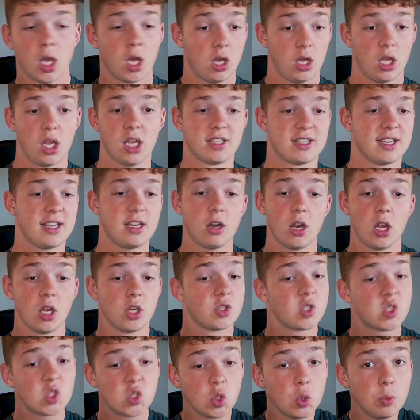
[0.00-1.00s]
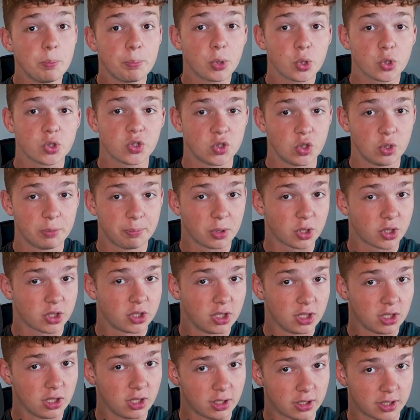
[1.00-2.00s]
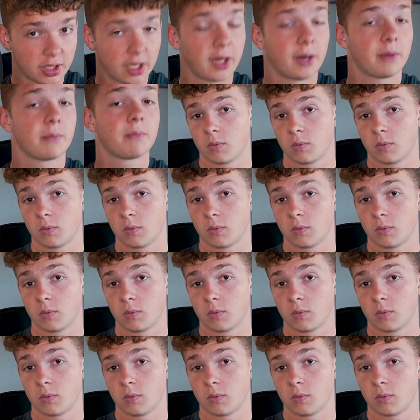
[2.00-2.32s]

Is it super, super good looking?